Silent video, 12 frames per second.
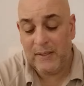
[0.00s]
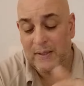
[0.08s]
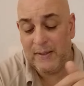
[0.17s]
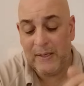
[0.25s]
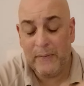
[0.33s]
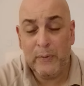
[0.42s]
the
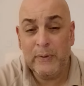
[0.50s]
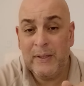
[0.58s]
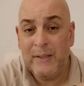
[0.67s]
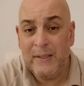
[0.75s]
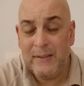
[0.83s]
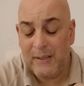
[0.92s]
devil in the
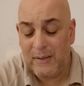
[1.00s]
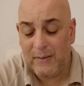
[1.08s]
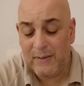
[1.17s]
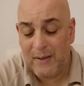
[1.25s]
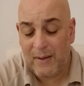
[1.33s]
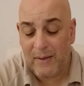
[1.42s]

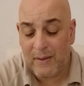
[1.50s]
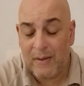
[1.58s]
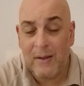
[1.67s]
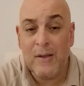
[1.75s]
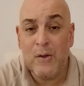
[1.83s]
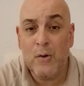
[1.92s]
details?
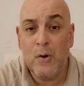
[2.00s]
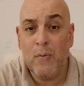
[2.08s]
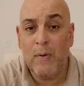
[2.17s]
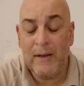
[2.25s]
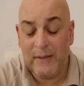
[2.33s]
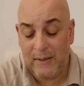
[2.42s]
There you go
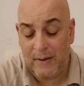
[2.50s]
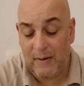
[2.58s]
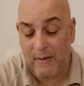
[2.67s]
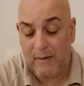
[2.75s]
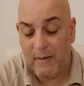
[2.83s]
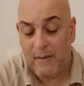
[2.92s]
right
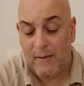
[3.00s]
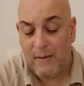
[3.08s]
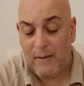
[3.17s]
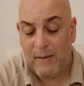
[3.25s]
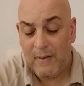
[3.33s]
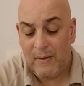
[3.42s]
there.
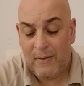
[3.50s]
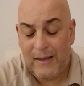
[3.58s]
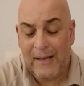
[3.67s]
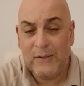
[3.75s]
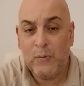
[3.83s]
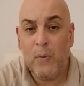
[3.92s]

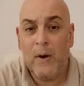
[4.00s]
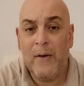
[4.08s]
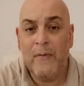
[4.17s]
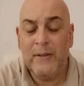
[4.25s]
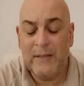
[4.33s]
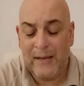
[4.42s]
That's where
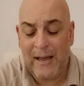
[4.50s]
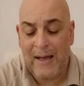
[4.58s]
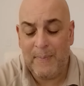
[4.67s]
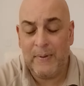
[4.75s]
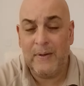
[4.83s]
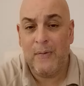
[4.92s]
everything
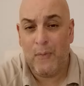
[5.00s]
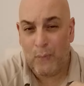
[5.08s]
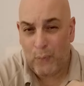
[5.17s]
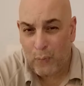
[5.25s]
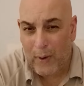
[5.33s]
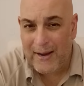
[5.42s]
happened.
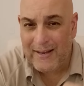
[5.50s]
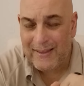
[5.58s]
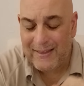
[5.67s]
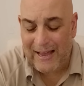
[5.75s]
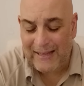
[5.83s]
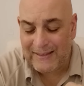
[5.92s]

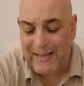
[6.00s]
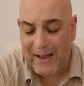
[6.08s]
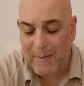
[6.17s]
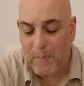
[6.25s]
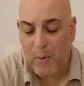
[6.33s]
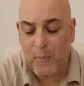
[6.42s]
Right at
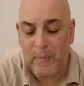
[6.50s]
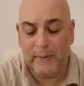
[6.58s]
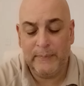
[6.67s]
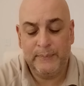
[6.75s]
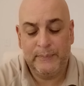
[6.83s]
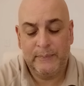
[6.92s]
that
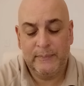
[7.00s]
moment.